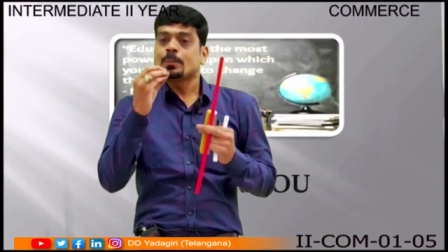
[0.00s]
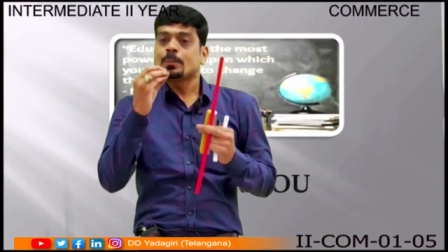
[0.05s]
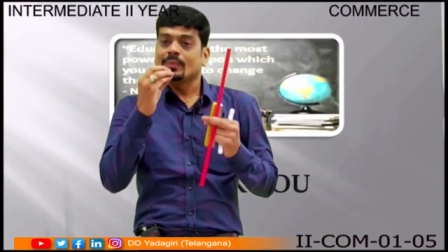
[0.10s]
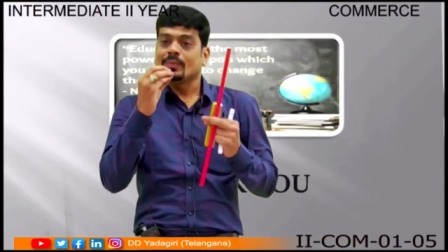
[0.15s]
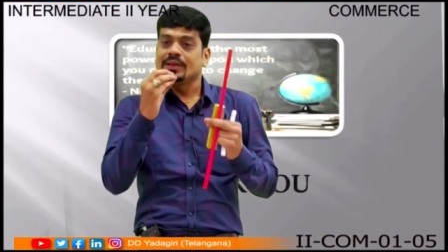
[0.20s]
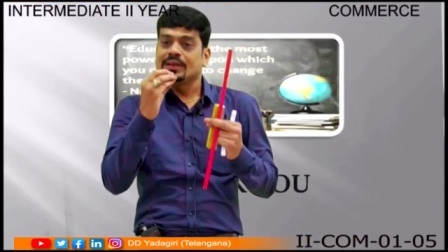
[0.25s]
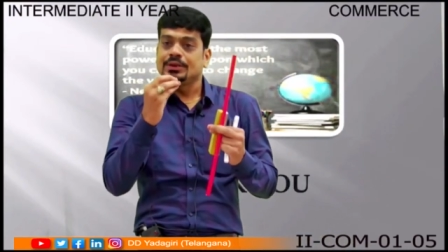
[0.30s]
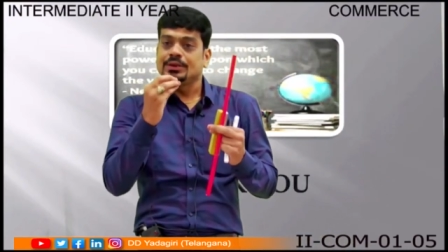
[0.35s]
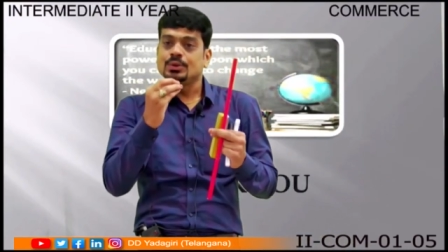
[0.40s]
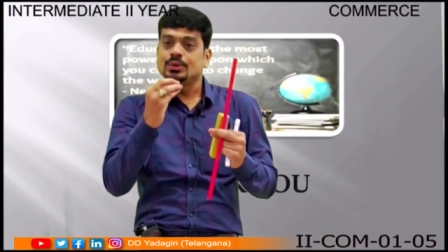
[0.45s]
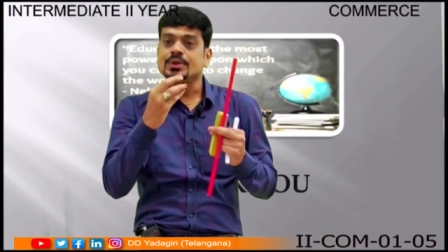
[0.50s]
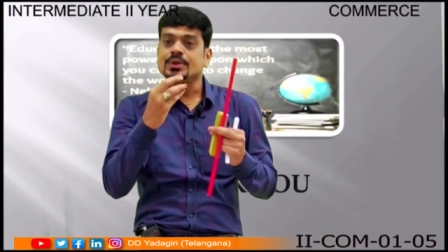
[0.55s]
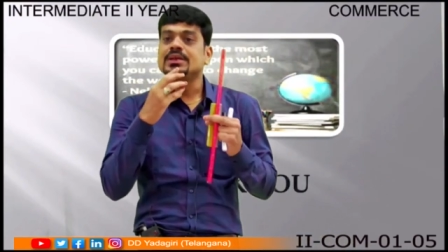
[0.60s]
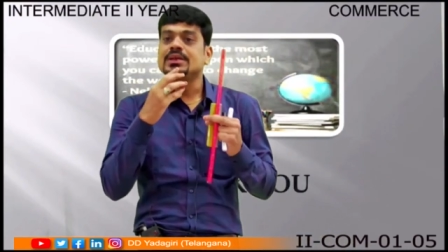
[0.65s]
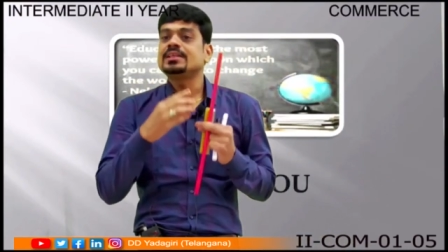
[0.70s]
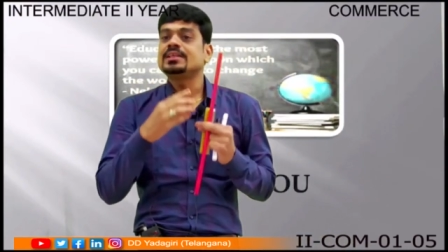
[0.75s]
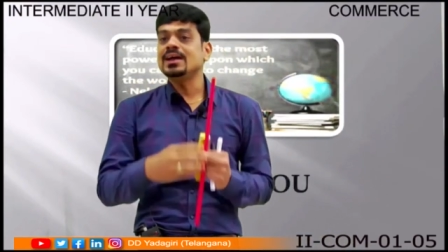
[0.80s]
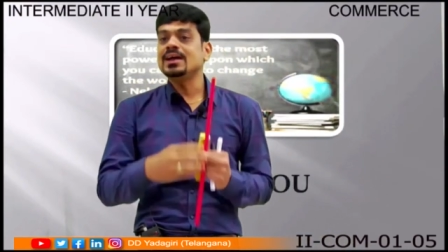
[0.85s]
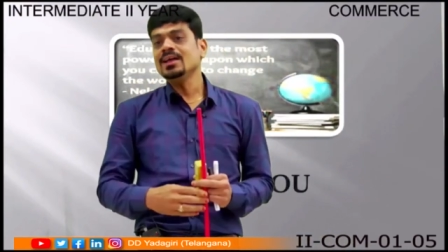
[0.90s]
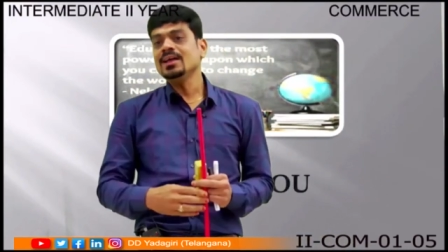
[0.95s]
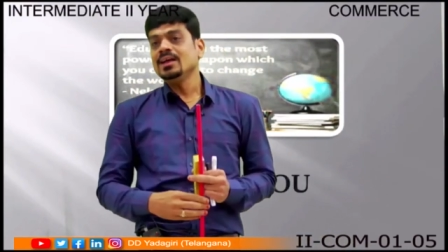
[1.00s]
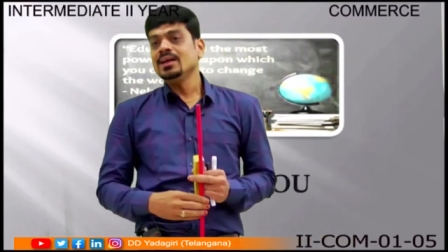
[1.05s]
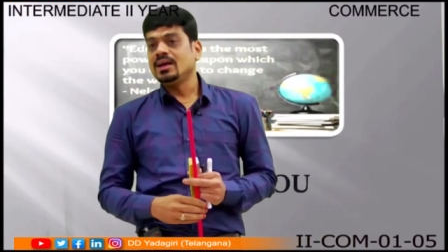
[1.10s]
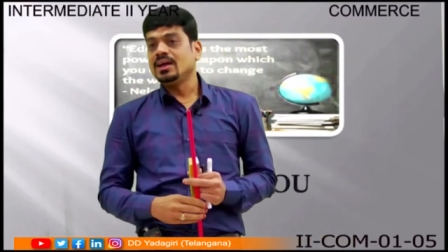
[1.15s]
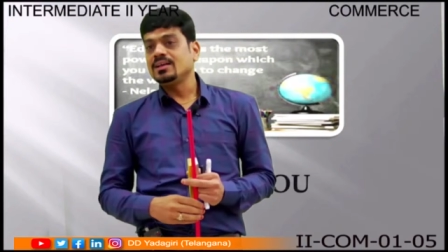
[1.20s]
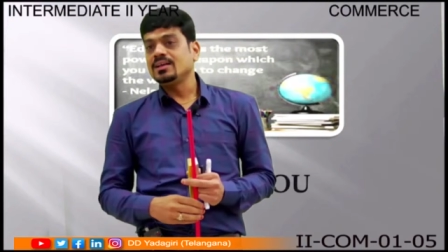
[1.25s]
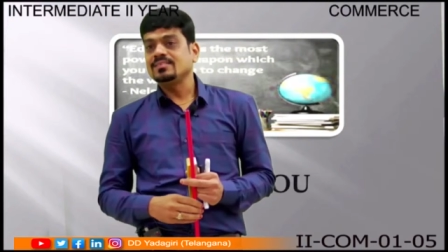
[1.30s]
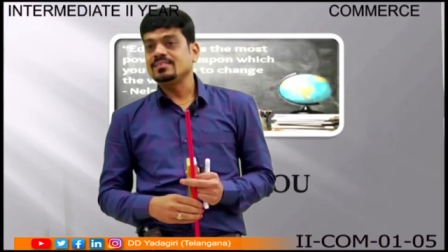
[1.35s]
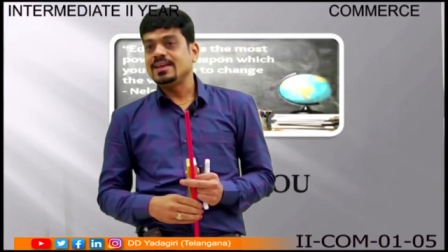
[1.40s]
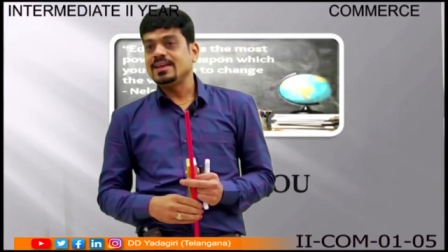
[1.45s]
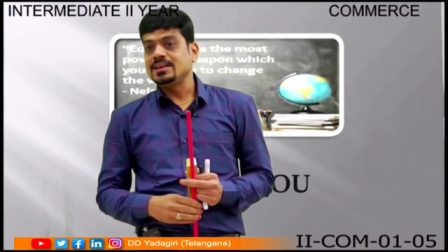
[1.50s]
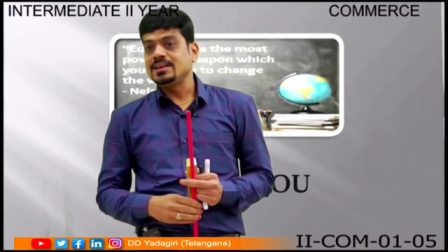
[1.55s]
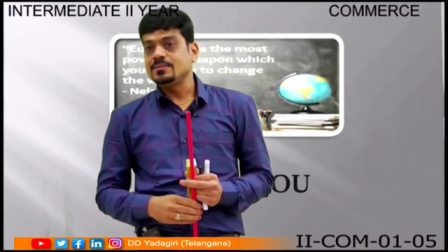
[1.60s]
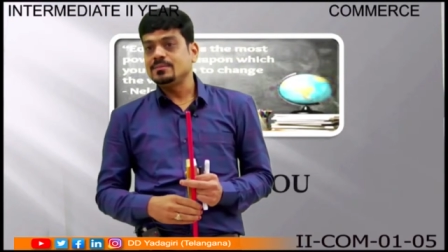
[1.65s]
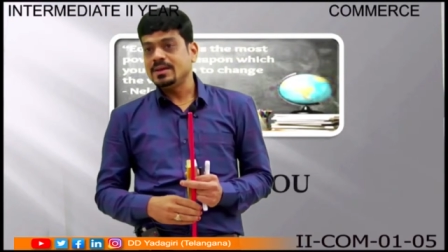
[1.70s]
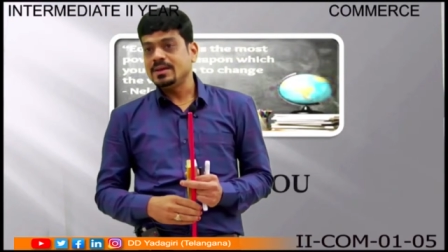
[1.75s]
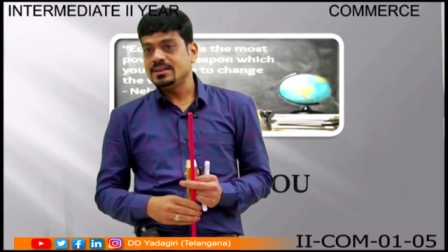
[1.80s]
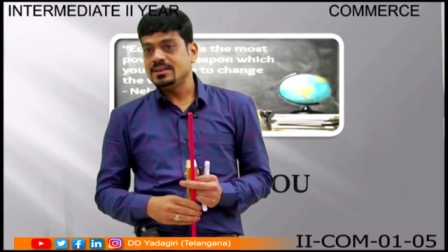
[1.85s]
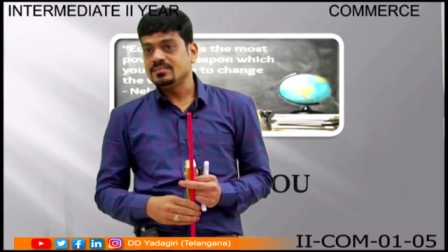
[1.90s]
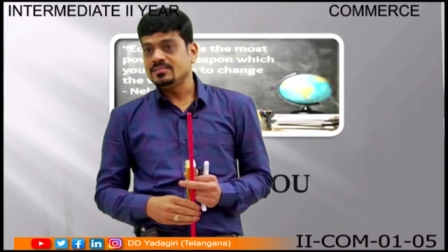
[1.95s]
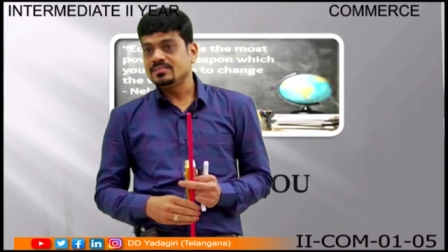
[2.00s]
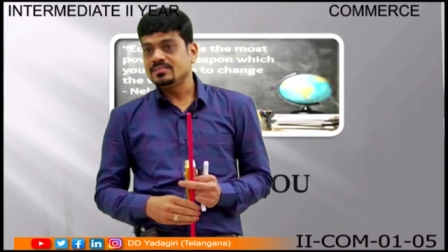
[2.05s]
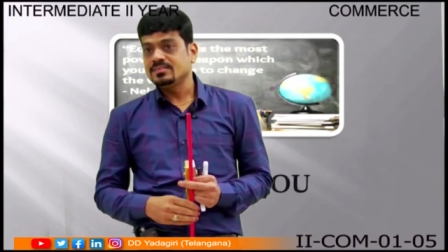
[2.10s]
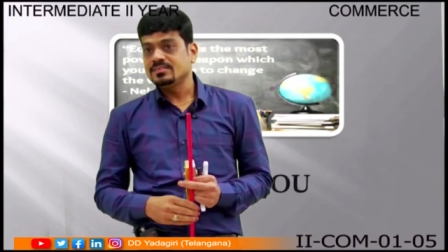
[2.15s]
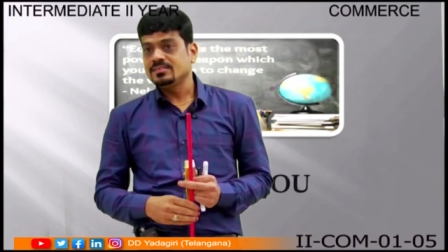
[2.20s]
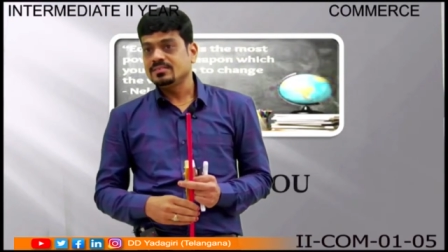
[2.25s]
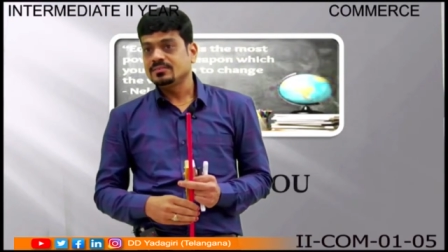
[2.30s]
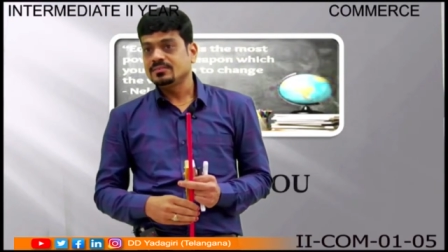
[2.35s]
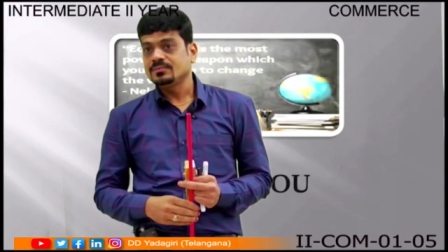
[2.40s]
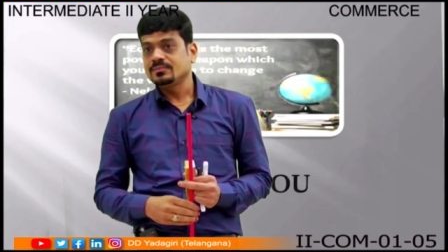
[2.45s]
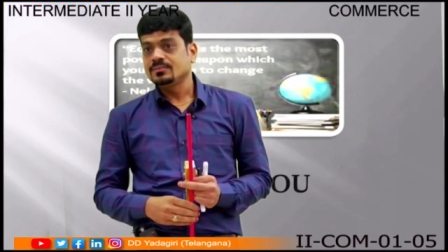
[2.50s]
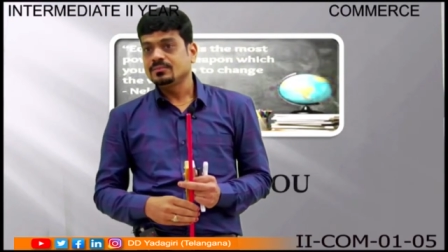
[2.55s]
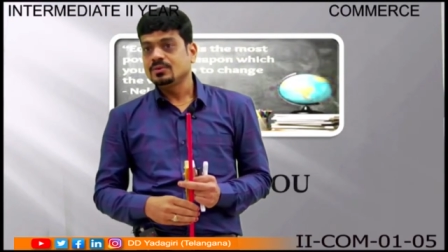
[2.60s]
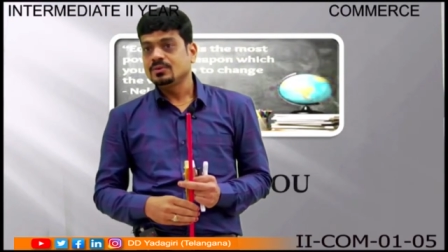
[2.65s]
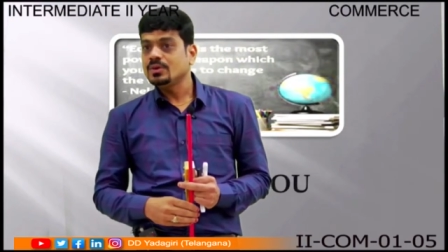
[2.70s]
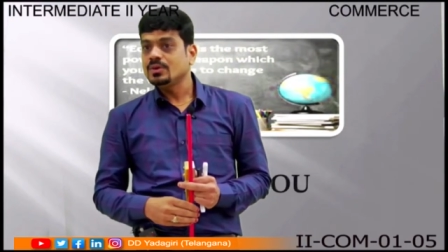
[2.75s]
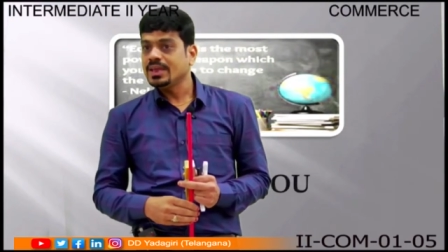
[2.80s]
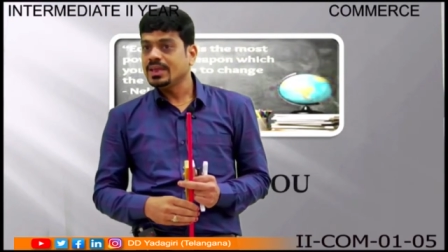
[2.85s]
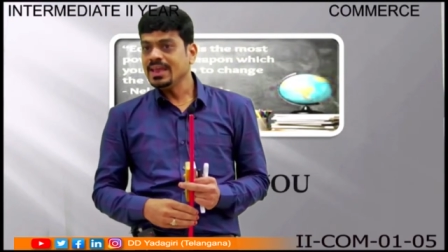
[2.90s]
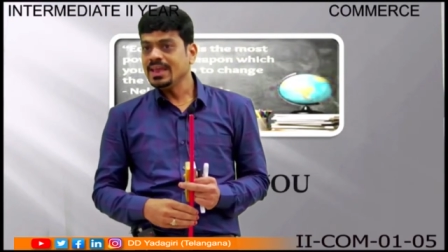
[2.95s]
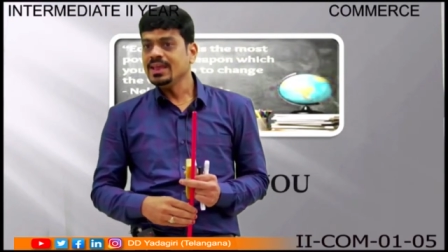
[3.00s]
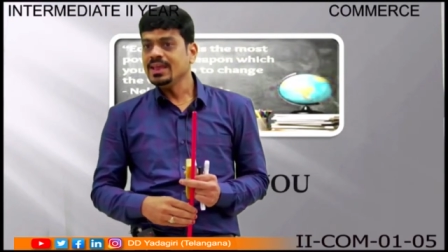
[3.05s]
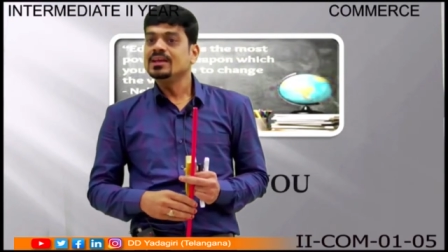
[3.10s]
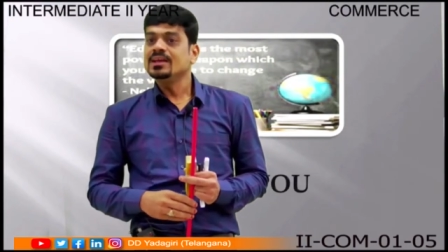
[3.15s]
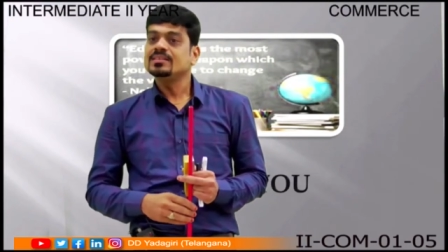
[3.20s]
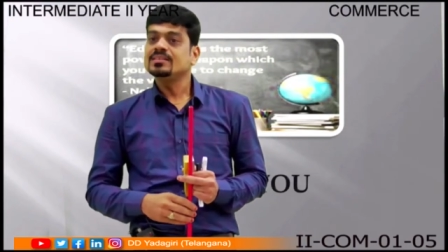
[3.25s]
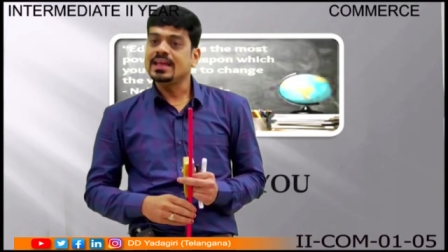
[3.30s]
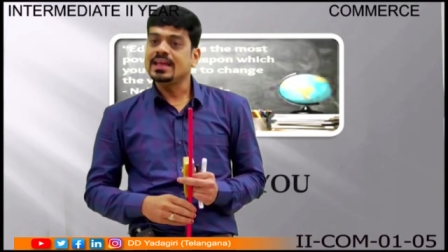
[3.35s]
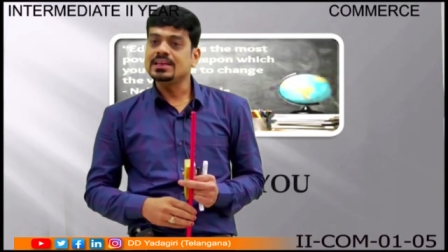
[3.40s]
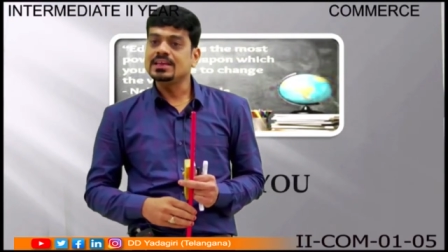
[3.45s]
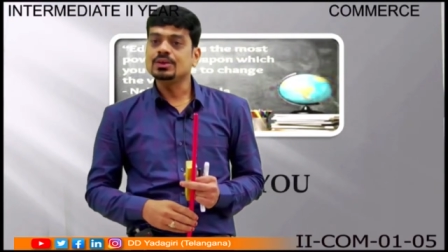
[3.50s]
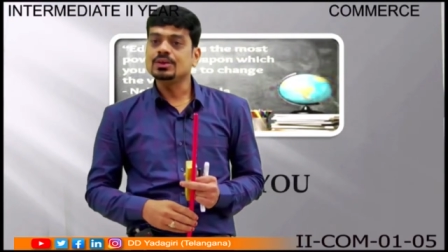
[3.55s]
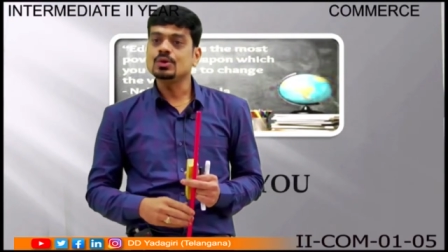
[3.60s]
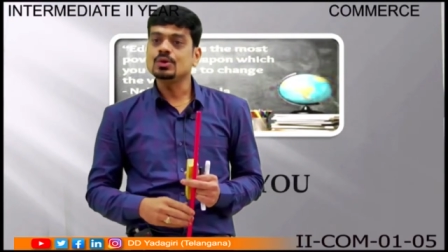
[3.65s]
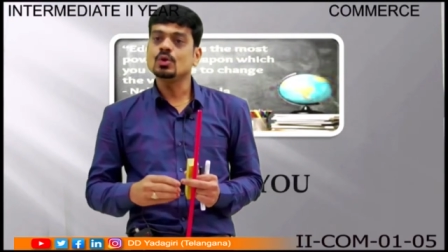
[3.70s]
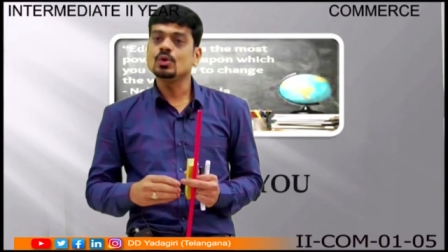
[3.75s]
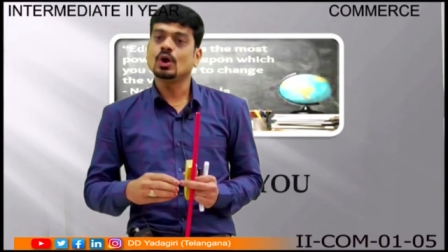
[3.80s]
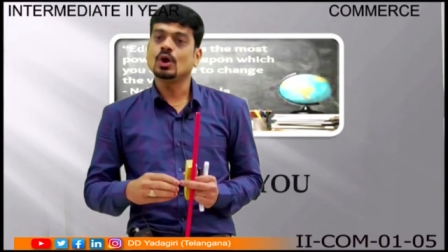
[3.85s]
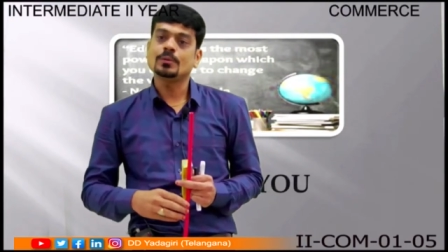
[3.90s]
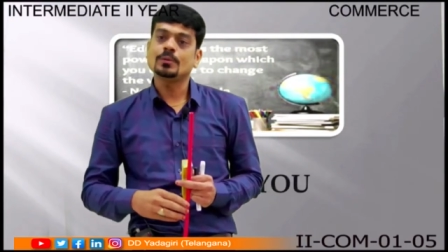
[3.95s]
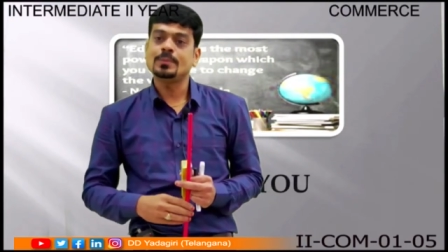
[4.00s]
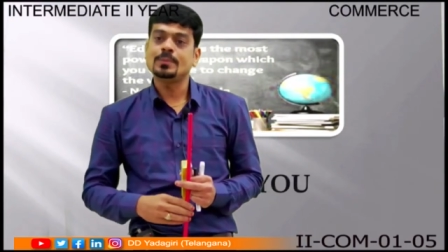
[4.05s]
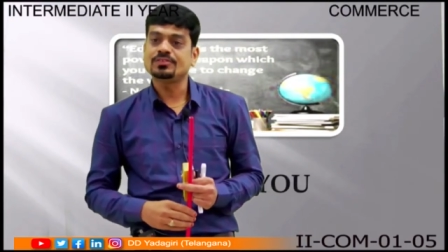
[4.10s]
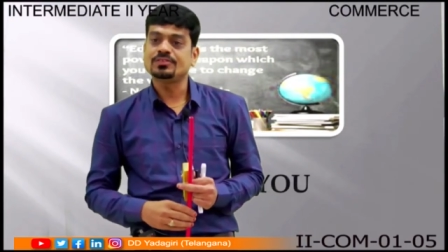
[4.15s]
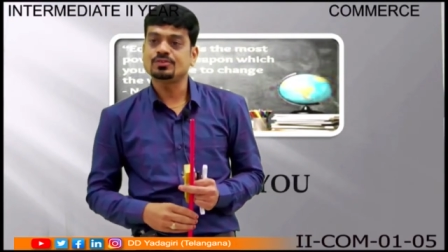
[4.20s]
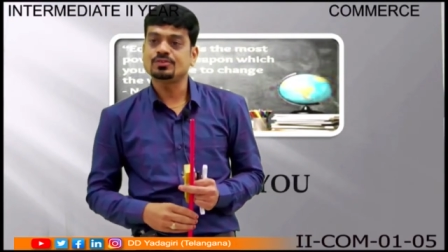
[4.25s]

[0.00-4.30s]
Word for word: in doing the assignments. Okay, thank you. God bless